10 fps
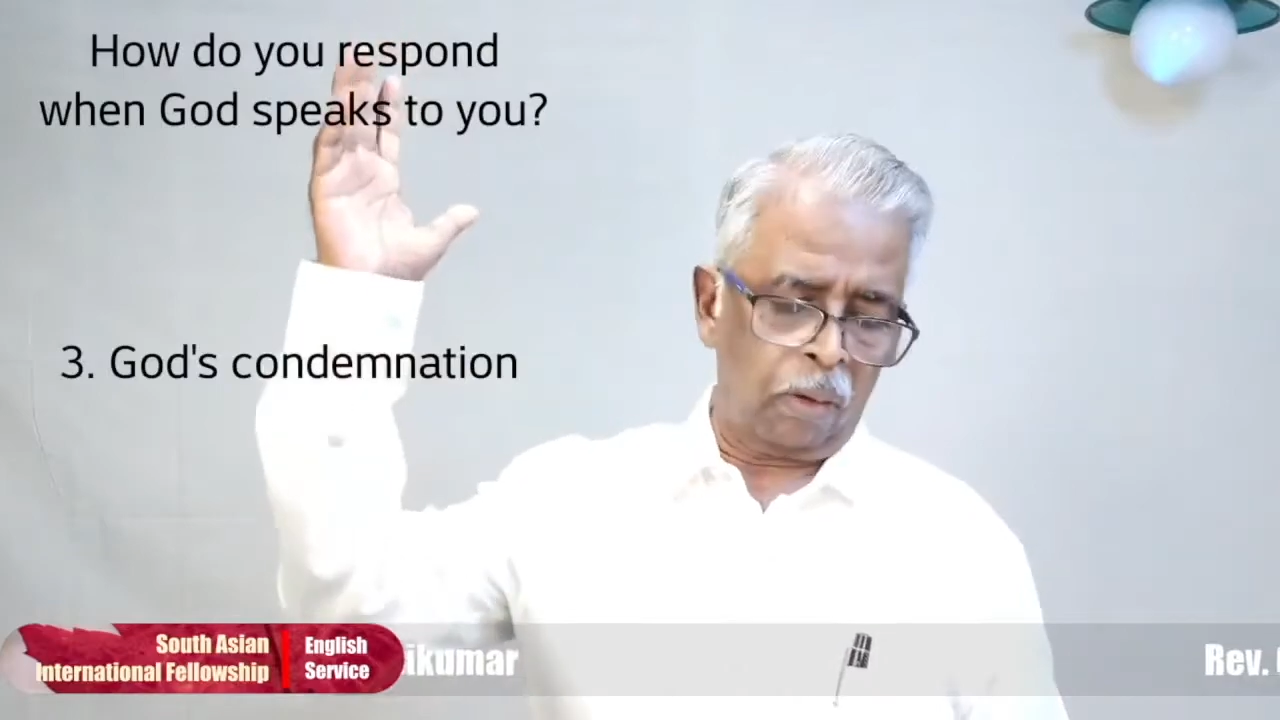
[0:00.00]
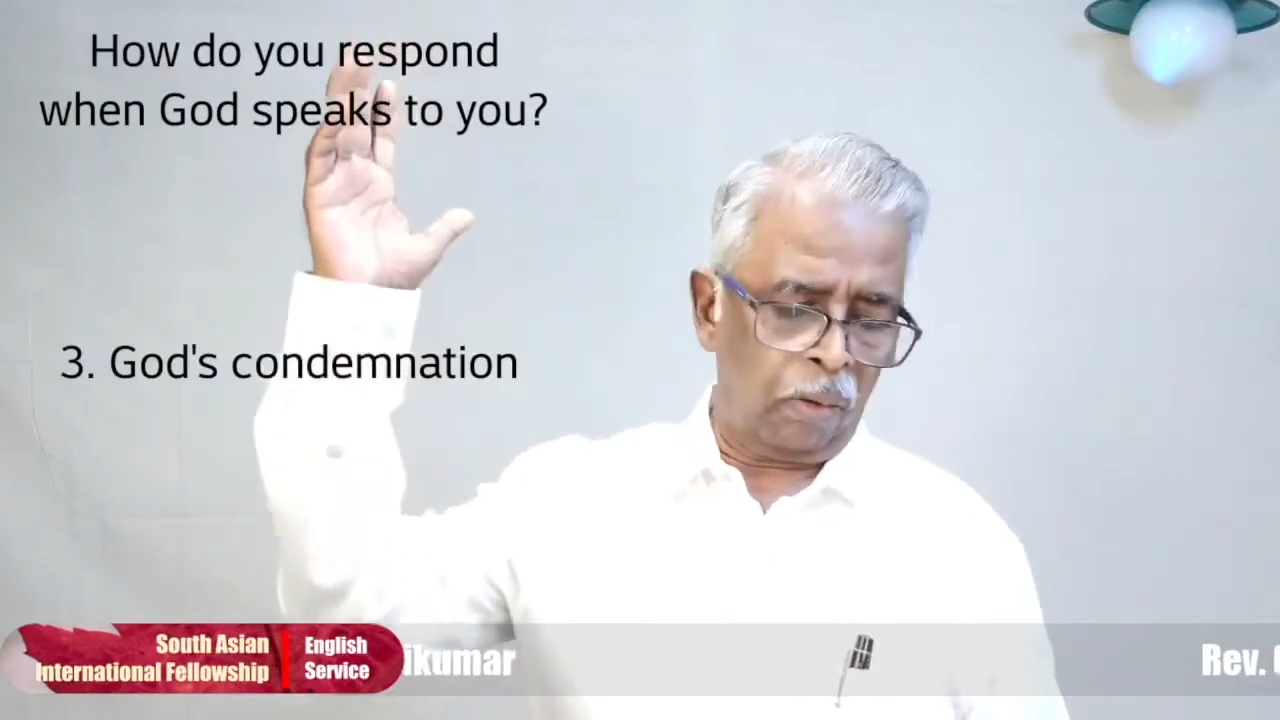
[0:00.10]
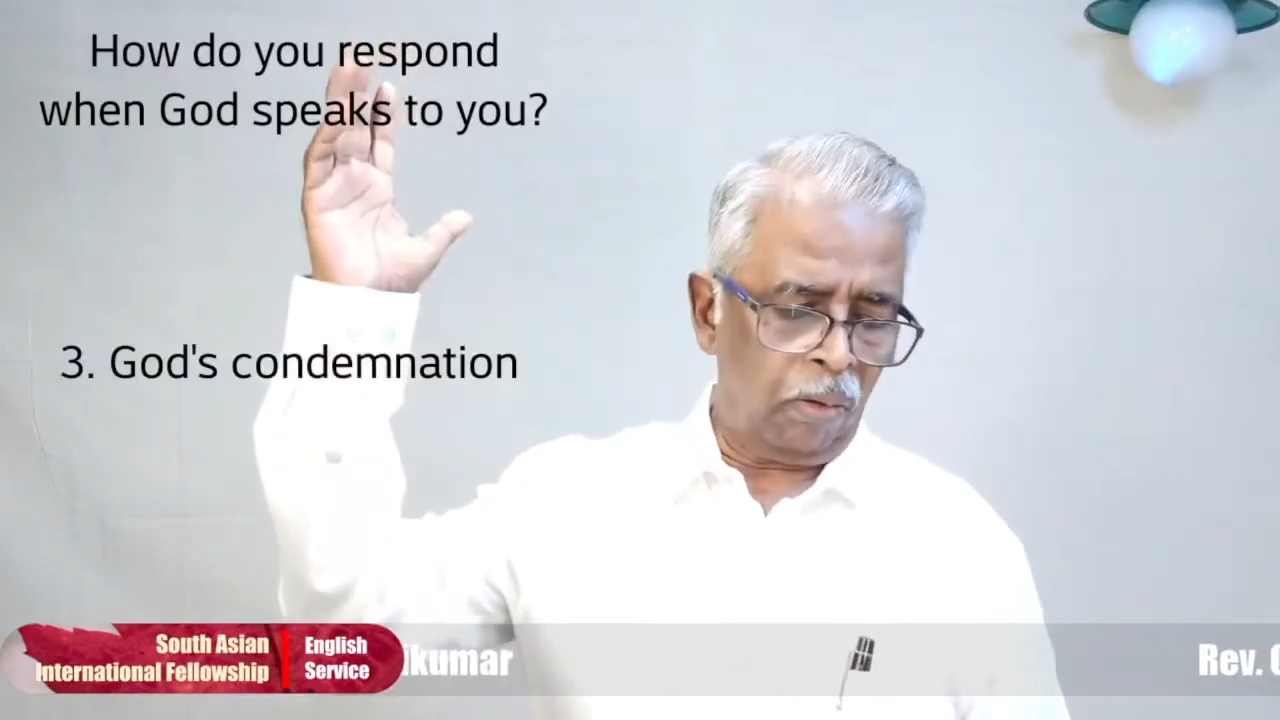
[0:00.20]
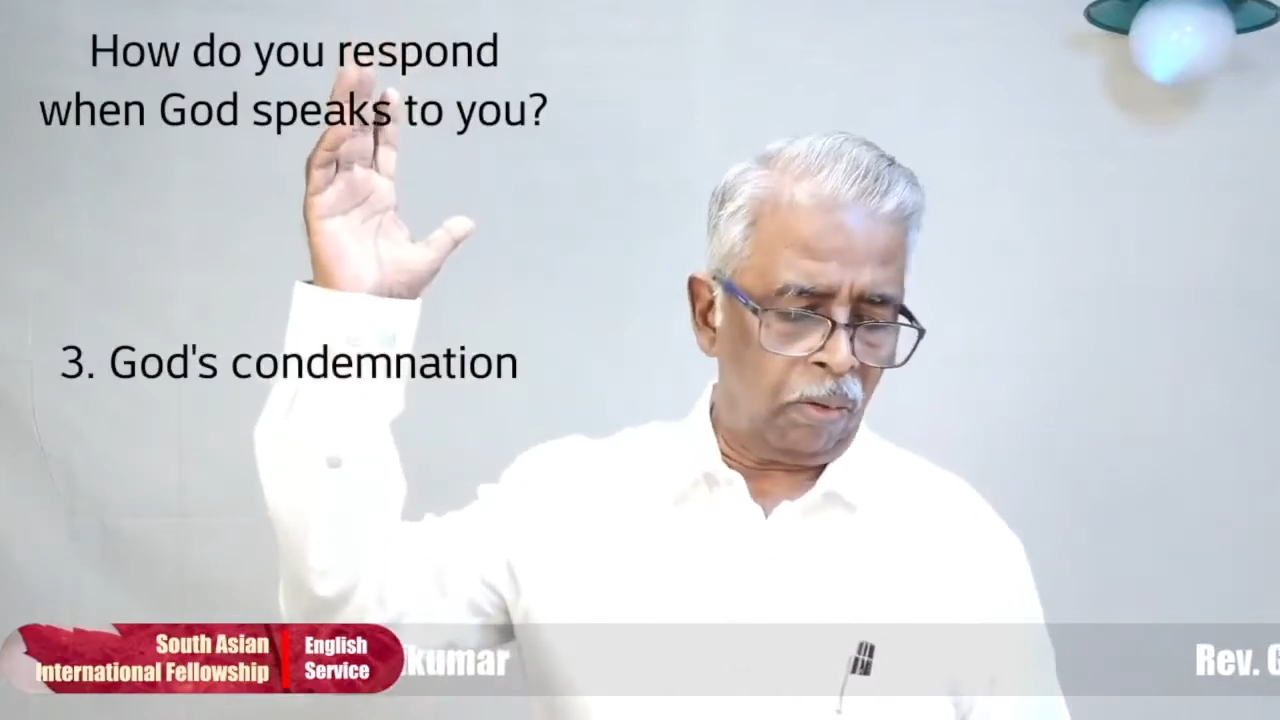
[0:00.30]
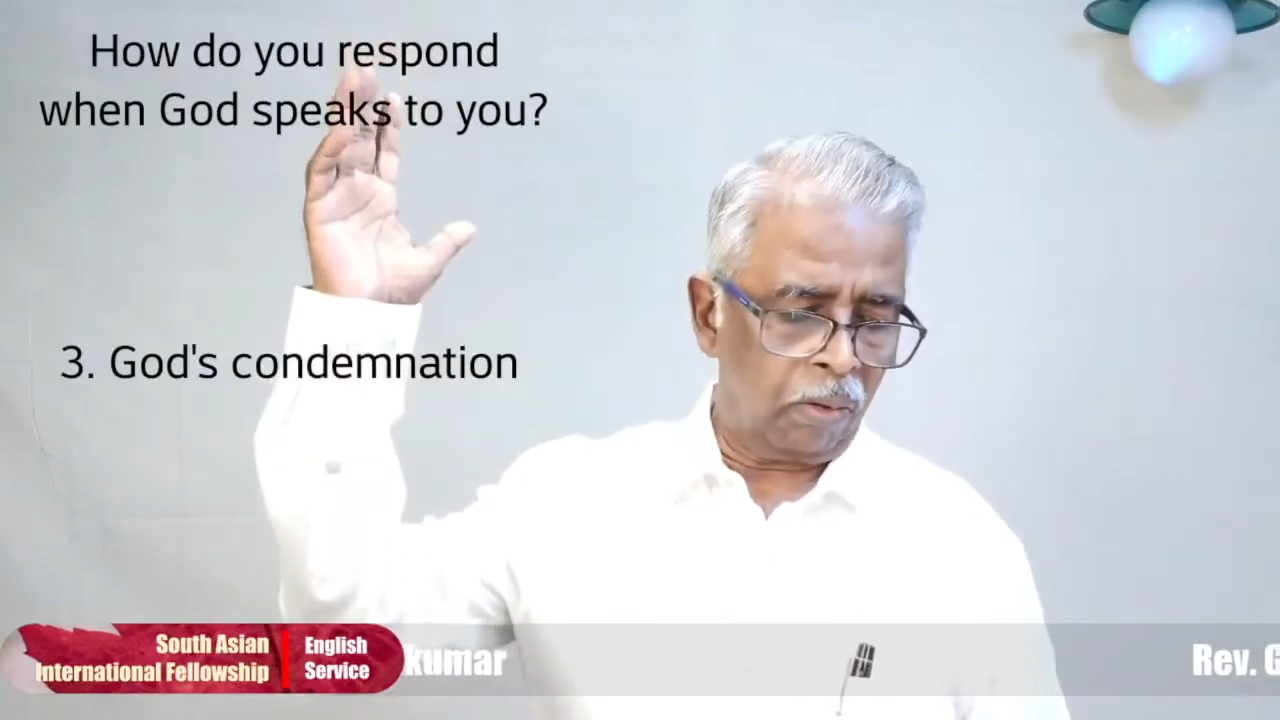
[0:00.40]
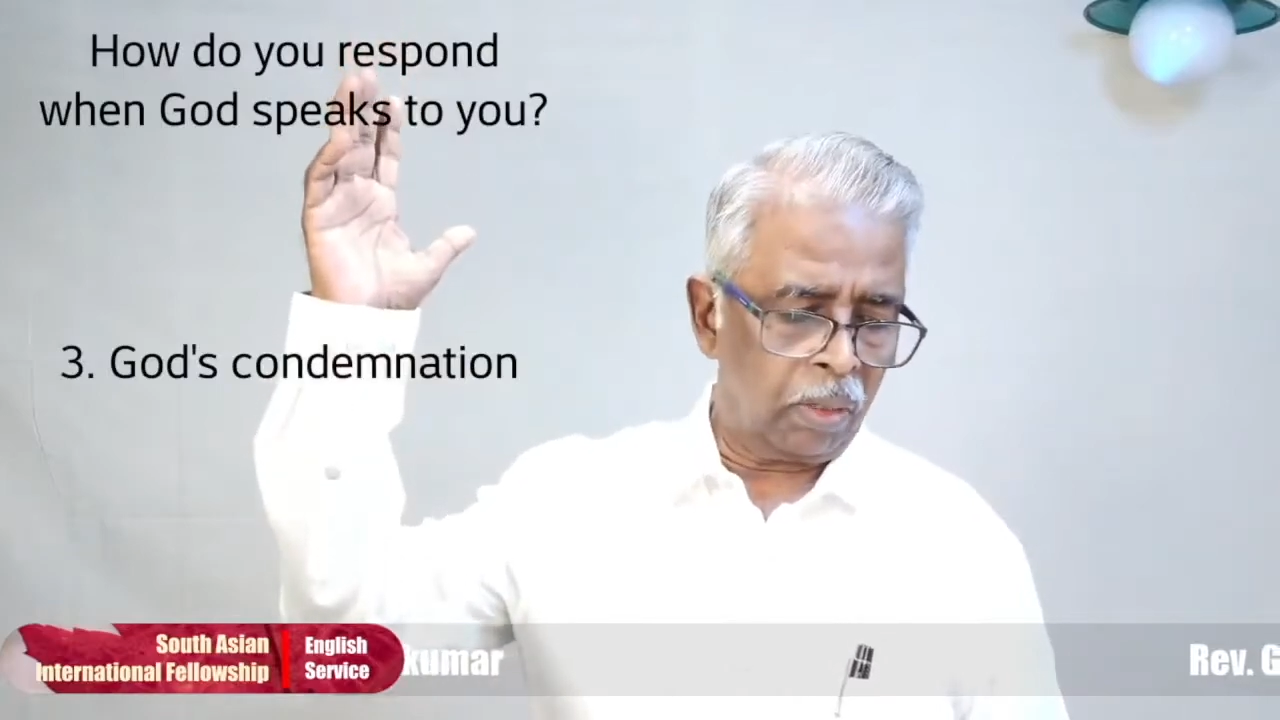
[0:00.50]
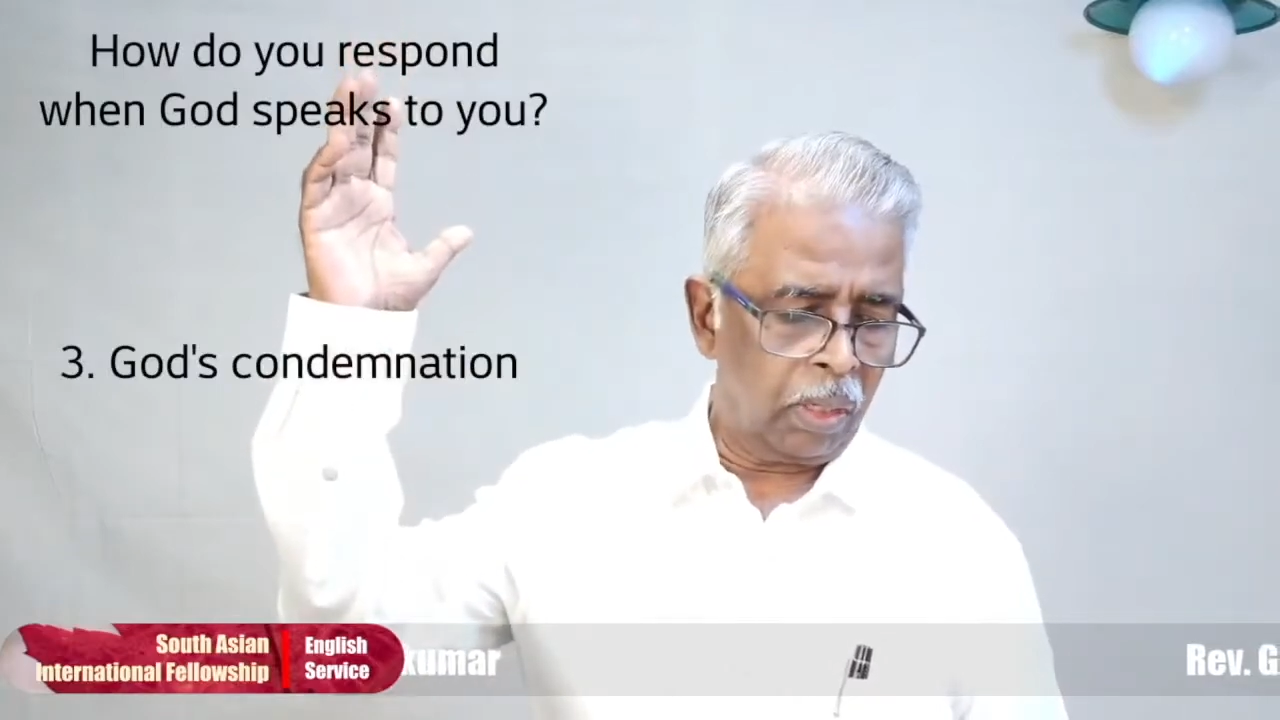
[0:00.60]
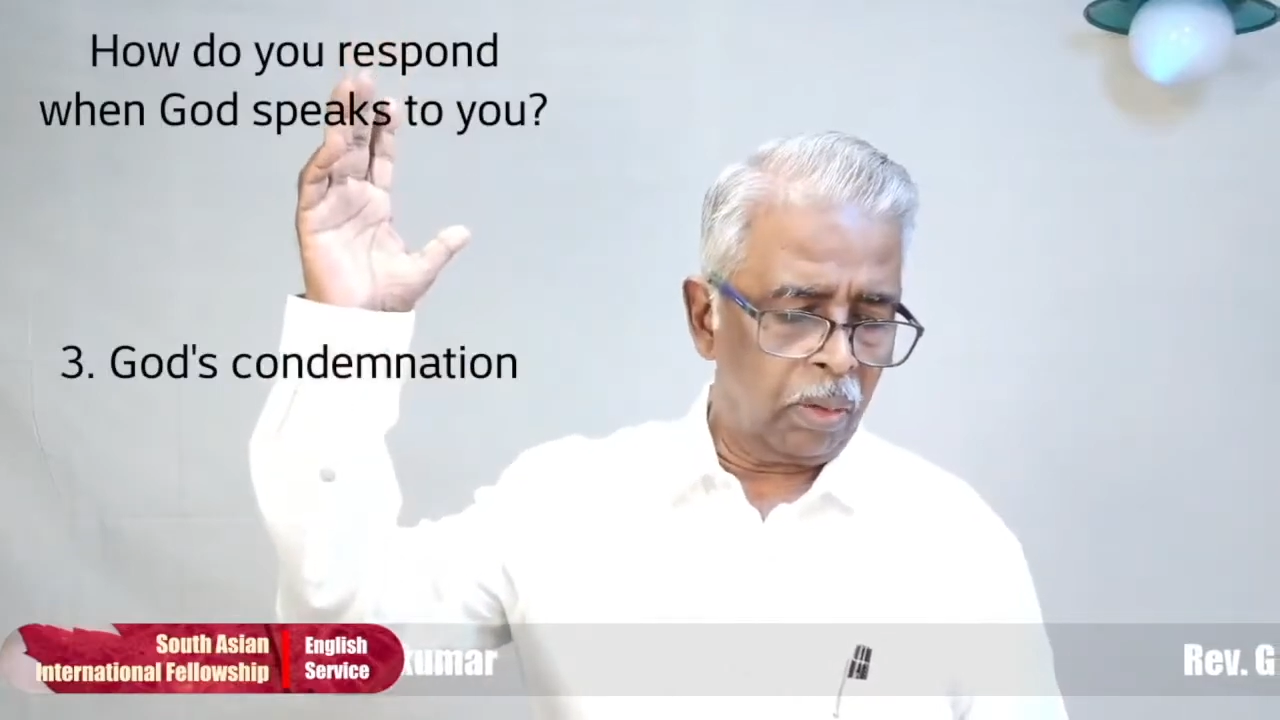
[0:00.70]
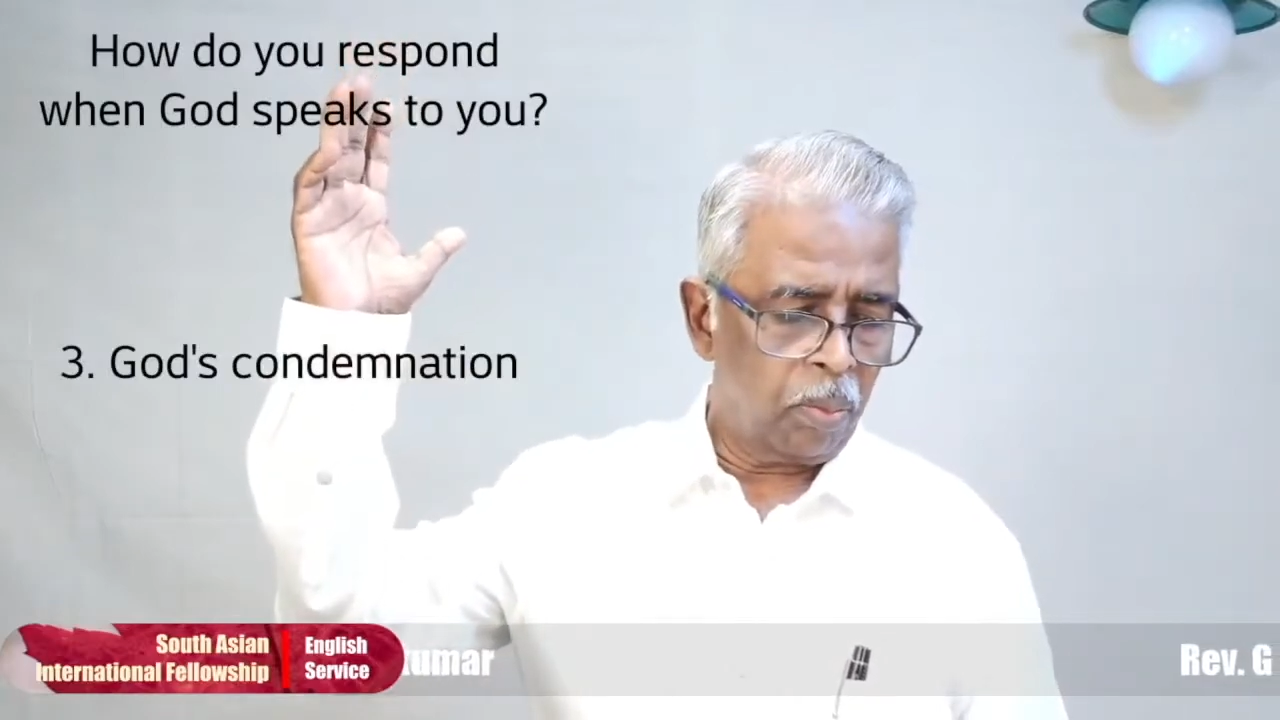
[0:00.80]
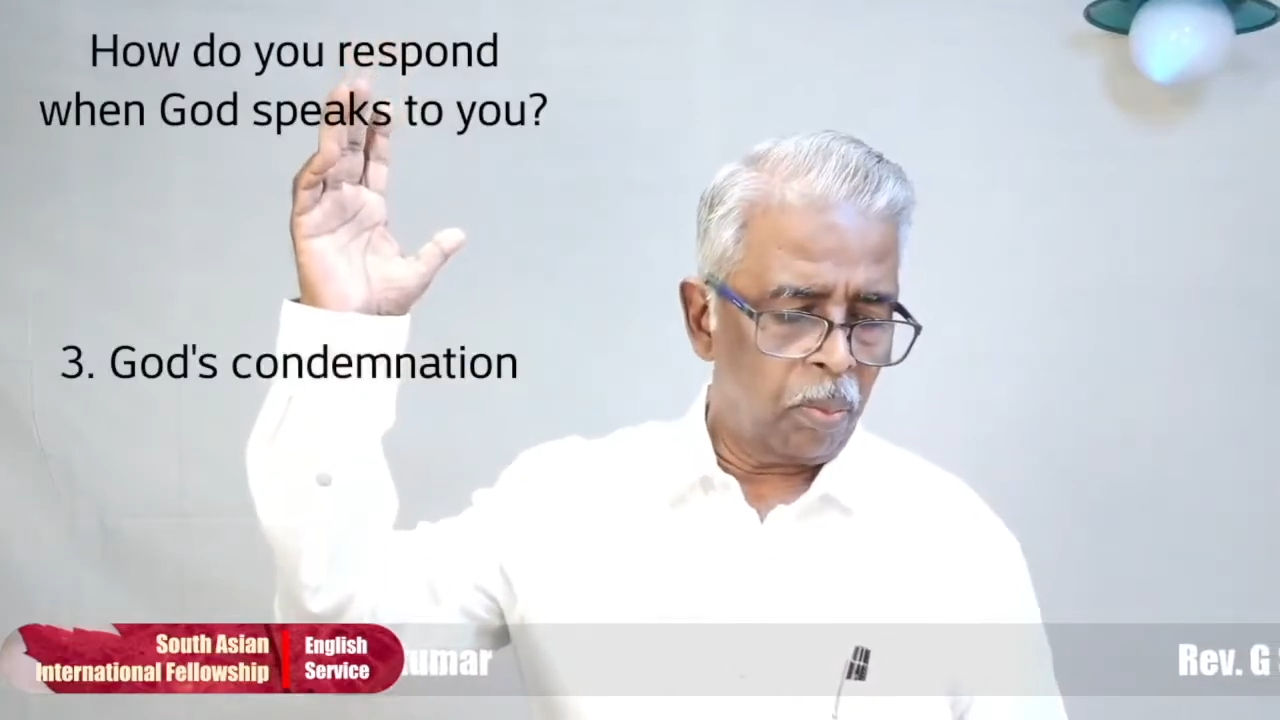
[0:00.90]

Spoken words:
Lord.